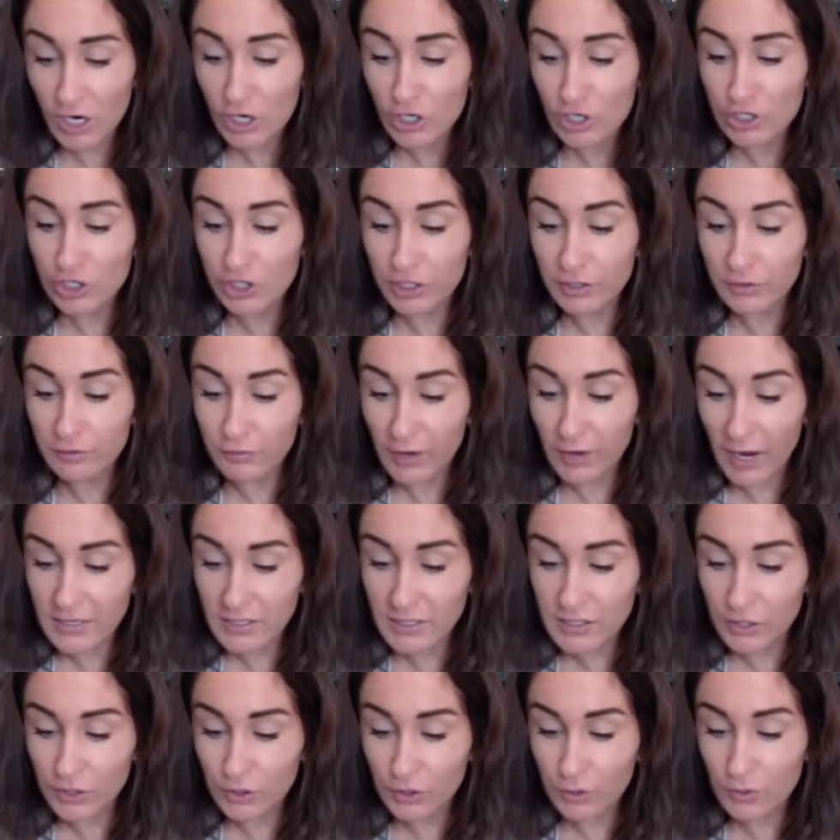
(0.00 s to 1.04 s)
She
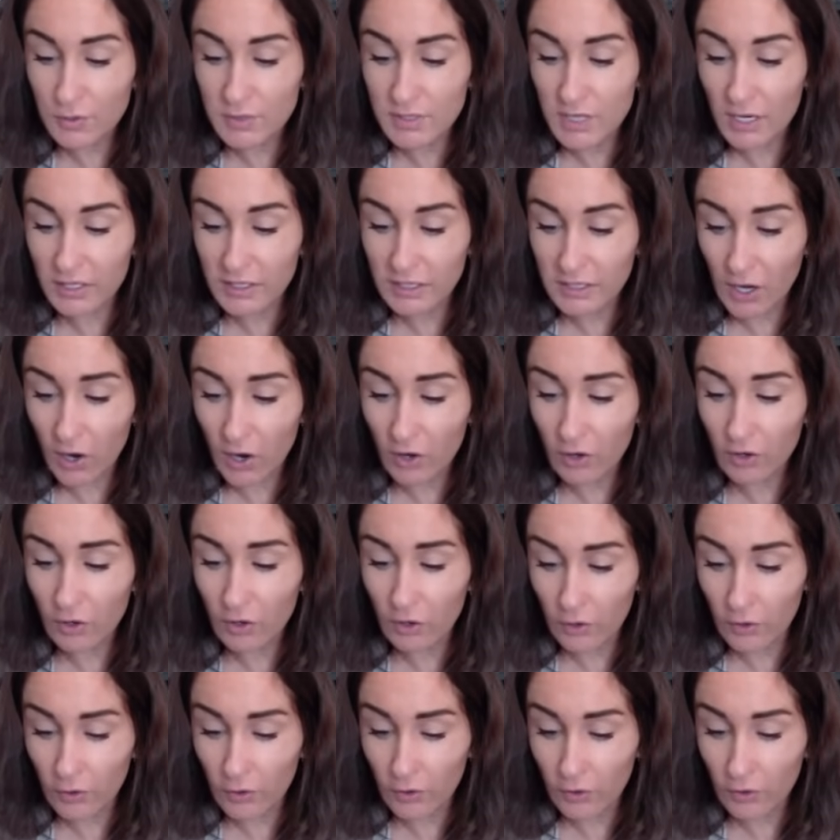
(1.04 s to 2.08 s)
rescues a young
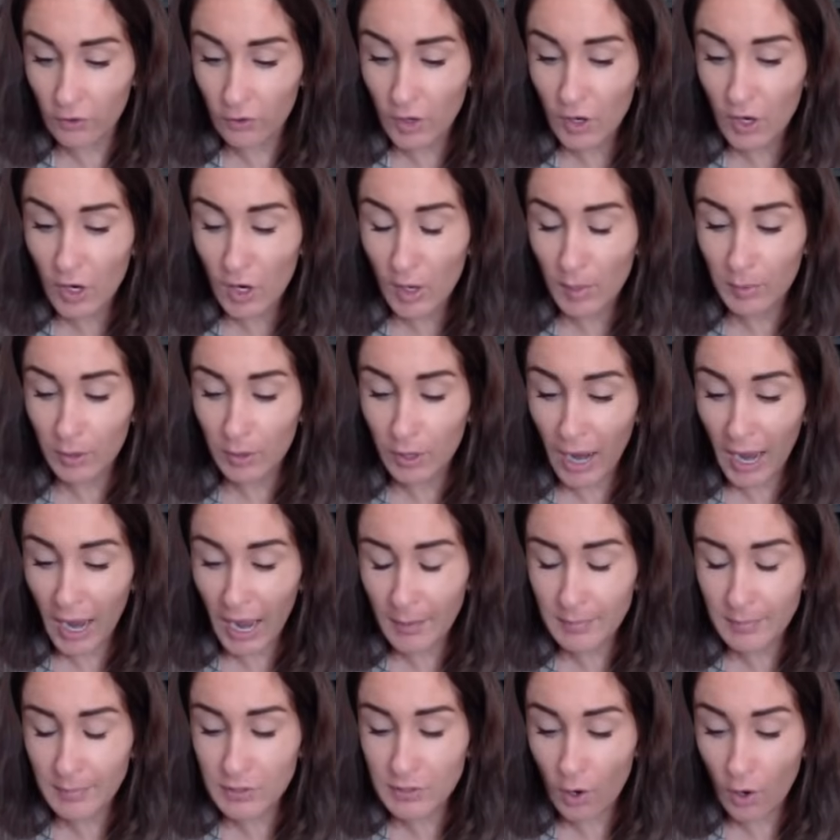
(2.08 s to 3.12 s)
girl,
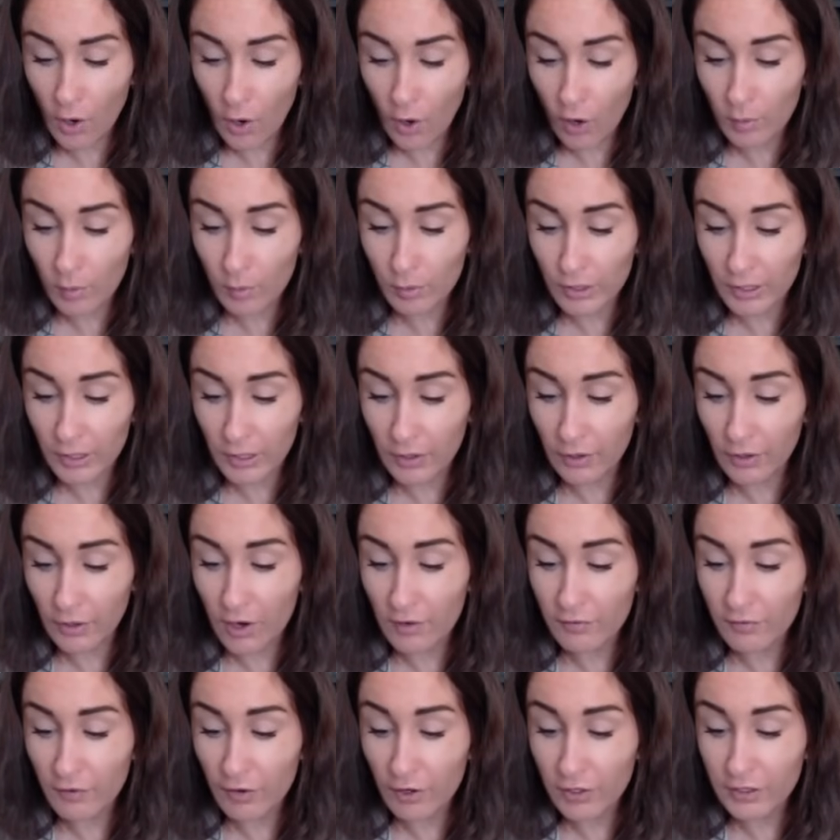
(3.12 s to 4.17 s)
perhaps a harbinger
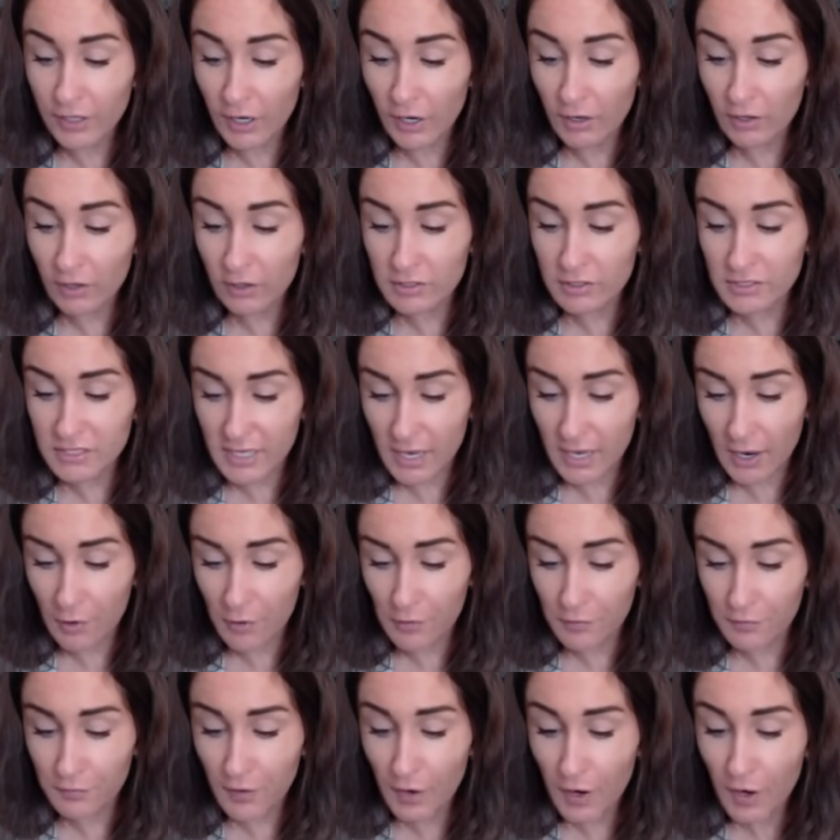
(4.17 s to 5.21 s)
of her younger
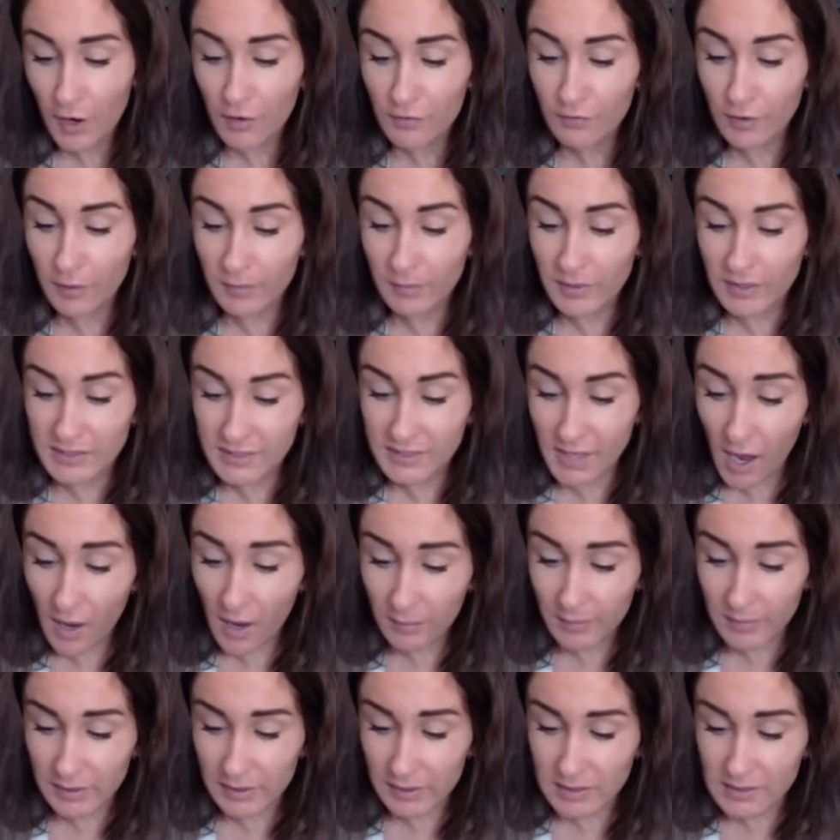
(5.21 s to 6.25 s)
self from the
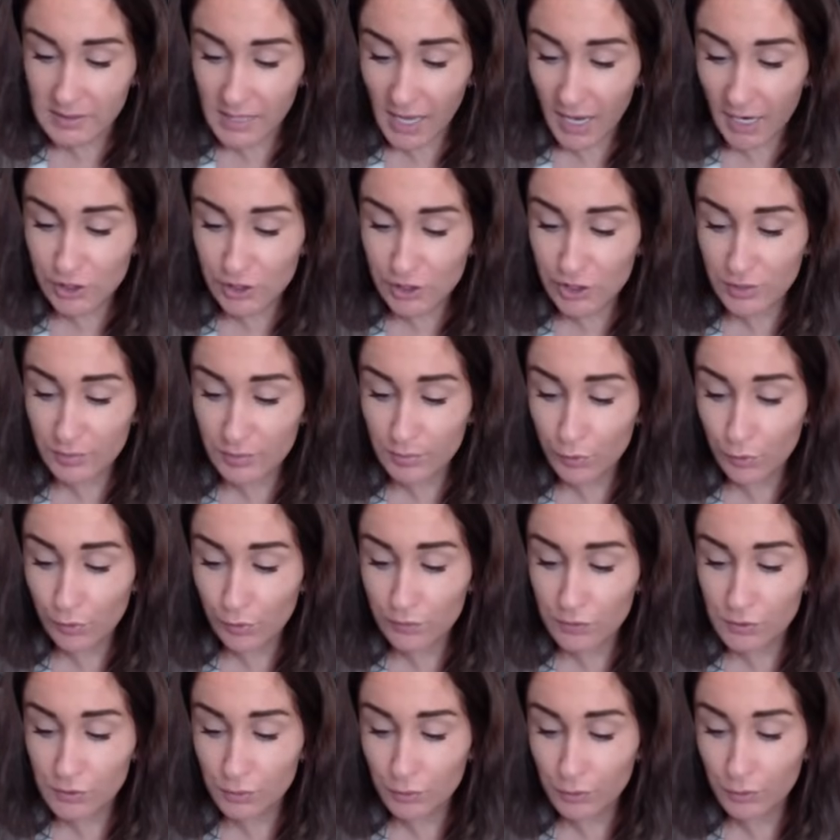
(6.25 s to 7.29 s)
zombies as she
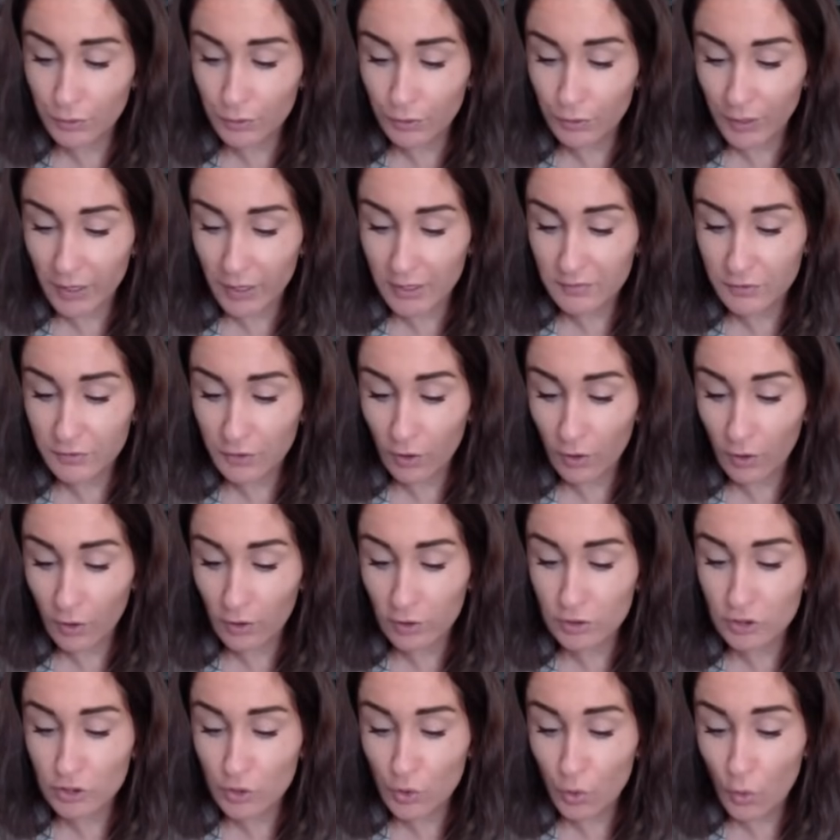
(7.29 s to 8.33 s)
moves through the
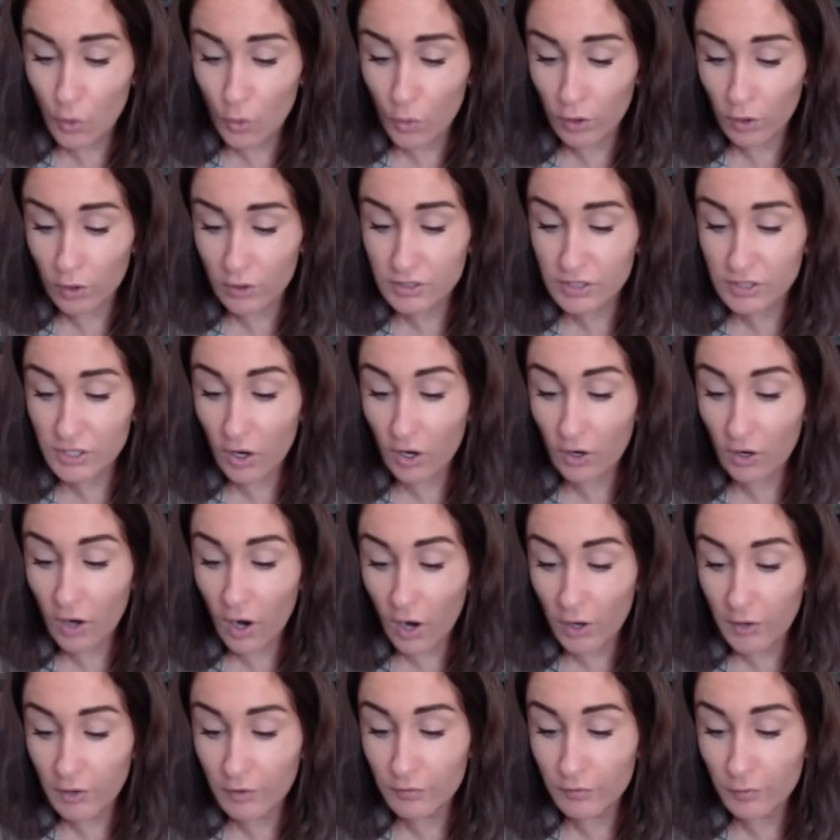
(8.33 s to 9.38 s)
graveyard towards her
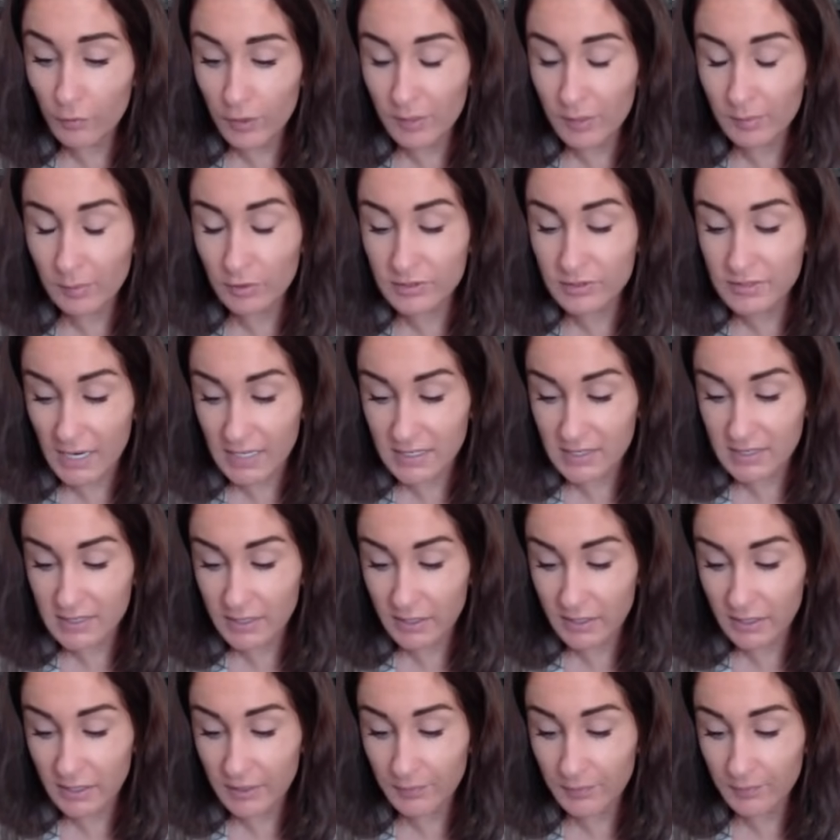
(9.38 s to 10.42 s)
unavoidable
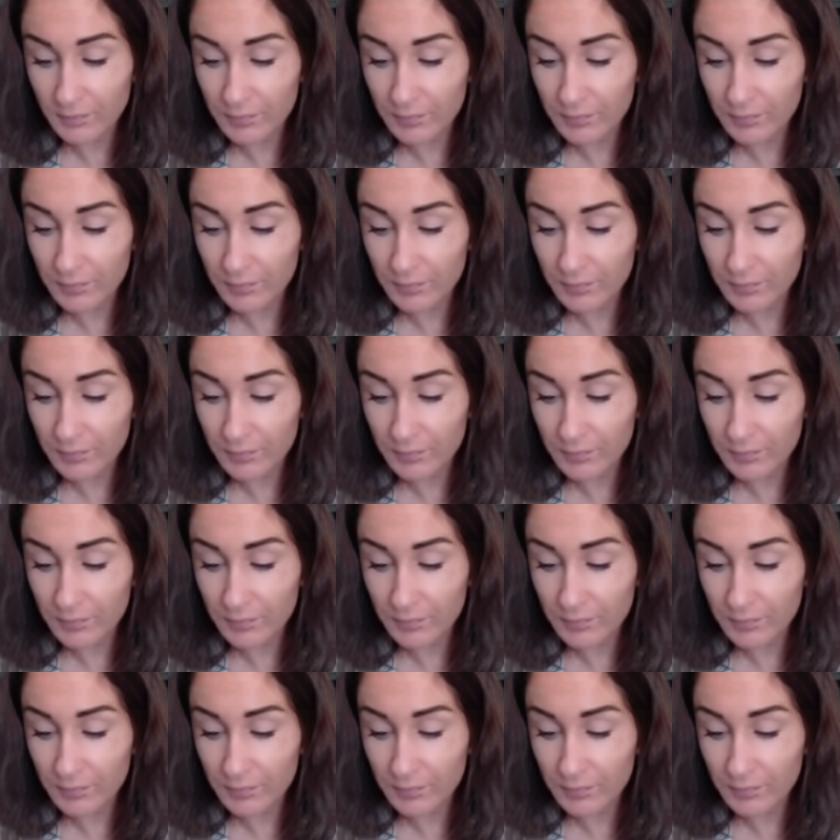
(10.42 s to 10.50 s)
destiny.